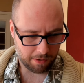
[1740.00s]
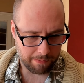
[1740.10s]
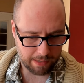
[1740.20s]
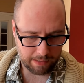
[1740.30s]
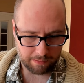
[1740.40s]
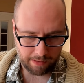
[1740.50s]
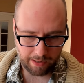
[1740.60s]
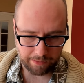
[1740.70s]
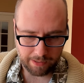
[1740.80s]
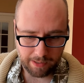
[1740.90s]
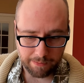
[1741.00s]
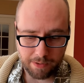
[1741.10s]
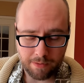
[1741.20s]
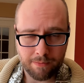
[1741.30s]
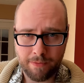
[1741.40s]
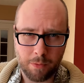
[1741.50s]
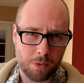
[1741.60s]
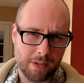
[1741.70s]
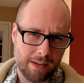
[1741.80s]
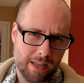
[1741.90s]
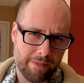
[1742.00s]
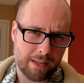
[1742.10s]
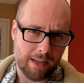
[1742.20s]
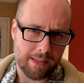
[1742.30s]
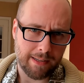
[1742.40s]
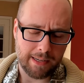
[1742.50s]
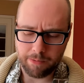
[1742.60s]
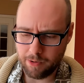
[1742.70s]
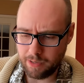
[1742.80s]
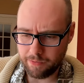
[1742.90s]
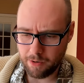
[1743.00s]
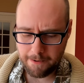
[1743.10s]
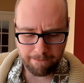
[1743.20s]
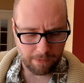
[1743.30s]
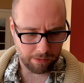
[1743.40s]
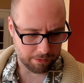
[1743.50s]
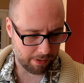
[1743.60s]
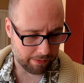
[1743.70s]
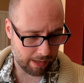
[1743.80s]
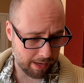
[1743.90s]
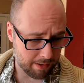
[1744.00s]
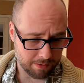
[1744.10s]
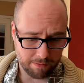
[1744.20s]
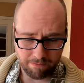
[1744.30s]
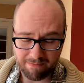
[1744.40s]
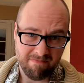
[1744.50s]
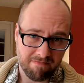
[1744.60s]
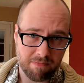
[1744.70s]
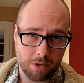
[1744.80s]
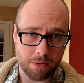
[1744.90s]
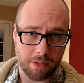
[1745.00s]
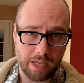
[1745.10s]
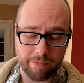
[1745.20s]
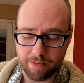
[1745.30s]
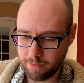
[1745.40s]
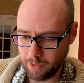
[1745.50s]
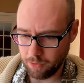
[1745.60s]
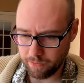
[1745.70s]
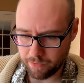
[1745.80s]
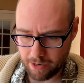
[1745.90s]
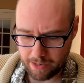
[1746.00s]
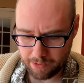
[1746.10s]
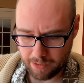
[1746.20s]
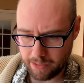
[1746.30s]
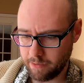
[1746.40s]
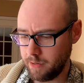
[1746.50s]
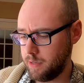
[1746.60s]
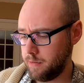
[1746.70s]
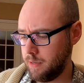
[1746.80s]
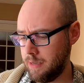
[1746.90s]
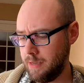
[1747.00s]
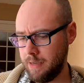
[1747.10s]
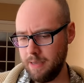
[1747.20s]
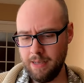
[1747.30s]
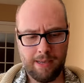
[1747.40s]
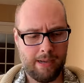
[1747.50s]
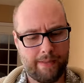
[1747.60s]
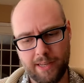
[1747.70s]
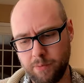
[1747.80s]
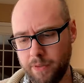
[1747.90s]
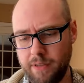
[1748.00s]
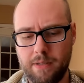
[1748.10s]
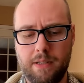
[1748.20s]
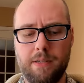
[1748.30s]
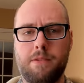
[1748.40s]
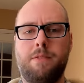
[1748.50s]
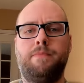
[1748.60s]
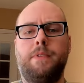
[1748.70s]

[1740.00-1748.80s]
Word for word: start making cyanotypes, of course, I didn't have a contact printing frame. I looked around the house, usually have some old frames laying around, and that's what this is.